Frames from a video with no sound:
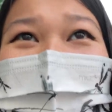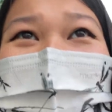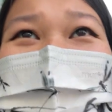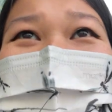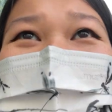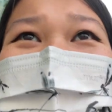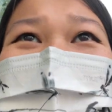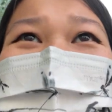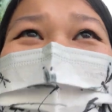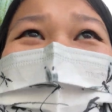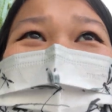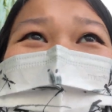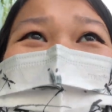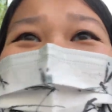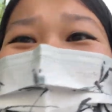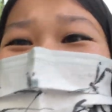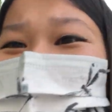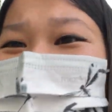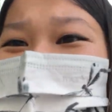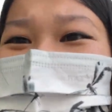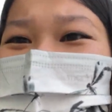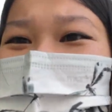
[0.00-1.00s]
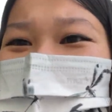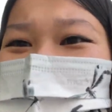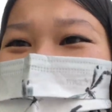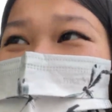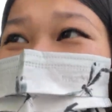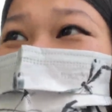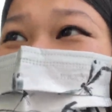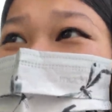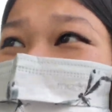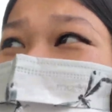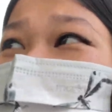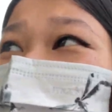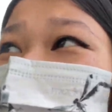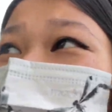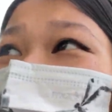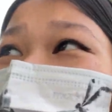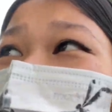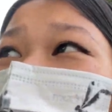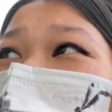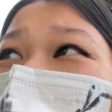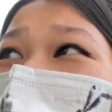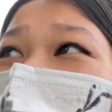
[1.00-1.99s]
It's just, it's
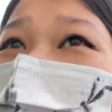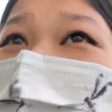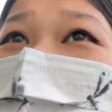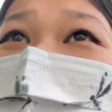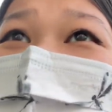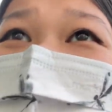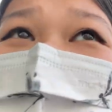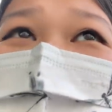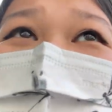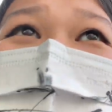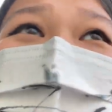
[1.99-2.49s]
adorable, and